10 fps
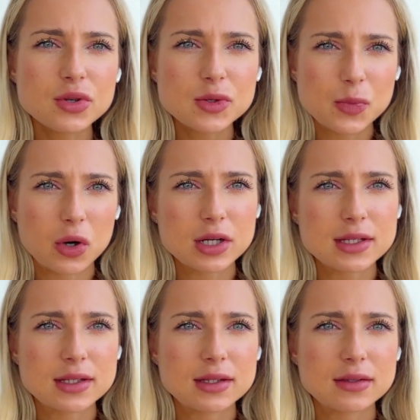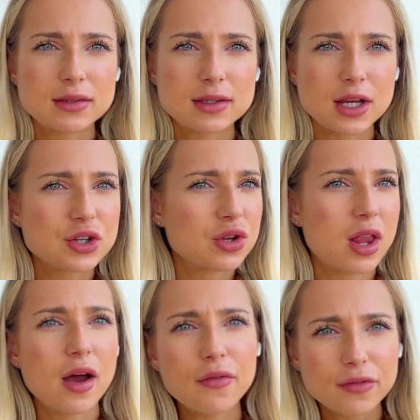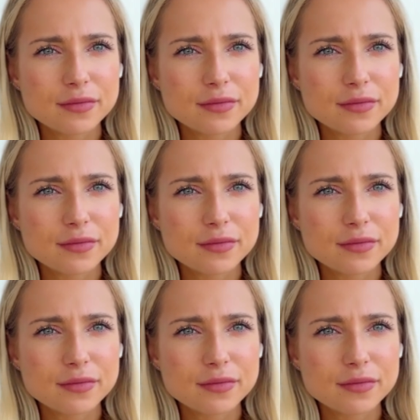sports that you love,